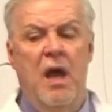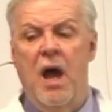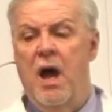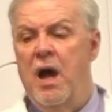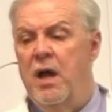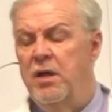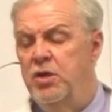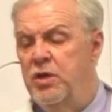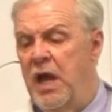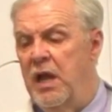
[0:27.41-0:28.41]

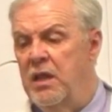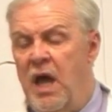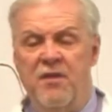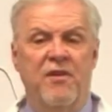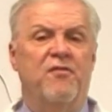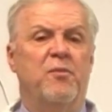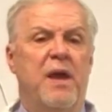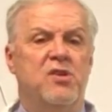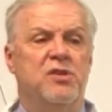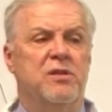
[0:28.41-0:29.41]
You got a lot of
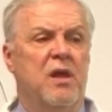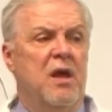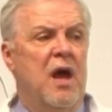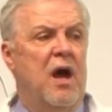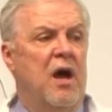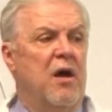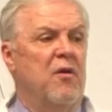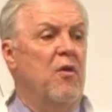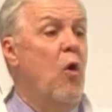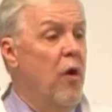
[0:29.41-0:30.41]
information
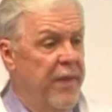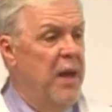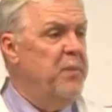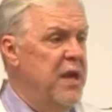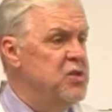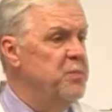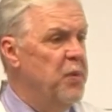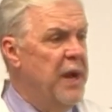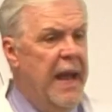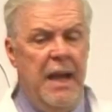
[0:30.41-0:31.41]
on that patient
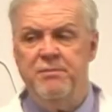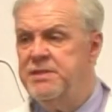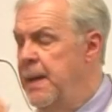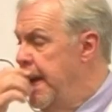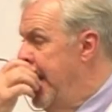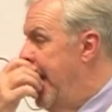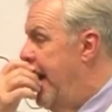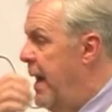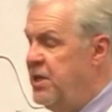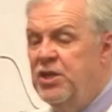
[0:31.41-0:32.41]
perhaps.
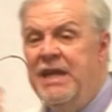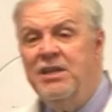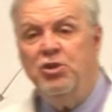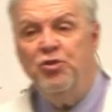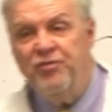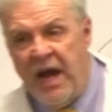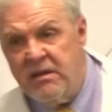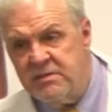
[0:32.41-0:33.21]
You need to do vital